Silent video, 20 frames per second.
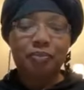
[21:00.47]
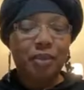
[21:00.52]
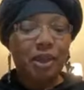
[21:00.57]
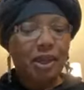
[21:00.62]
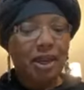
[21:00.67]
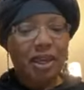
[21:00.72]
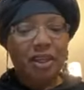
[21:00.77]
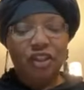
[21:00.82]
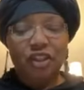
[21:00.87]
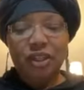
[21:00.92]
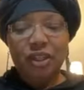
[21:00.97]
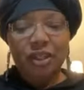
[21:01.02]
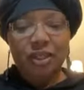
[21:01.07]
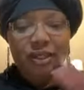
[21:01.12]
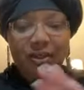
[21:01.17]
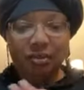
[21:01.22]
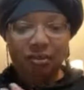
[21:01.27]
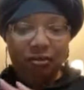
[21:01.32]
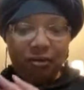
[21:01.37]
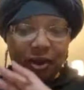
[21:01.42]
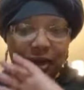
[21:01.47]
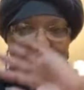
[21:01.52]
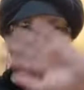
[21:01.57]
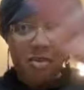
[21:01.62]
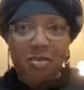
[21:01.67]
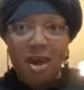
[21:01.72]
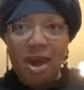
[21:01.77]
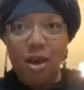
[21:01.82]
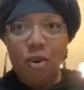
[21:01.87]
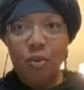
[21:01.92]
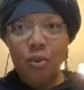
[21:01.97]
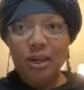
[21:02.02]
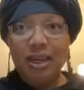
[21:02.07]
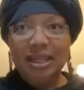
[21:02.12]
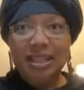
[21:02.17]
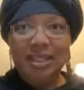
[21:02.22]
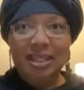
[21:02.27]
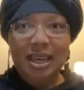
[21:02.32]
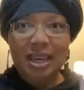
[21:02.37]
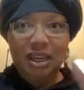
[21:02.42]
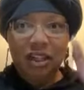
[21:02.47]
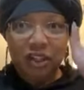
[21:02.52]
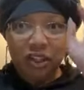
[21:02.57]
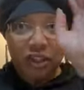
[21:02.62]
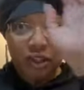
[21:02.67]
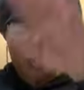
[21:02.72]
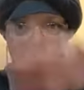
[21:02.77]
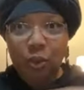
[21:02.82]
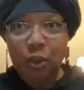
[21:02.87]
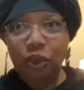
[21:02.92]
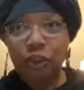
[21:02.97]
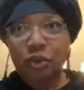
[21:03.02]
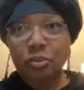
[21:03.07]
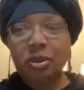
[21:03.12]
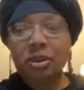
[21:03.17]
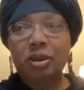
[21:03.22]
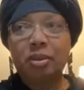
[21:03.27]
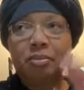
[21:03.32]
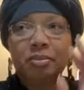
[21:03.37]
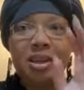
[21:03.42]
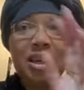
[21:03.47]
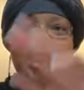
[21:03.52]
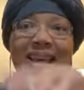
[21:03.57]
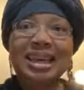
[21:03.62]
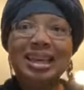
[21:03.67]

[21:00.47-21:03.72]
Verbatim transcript: And they just forget about what he said and just worship him.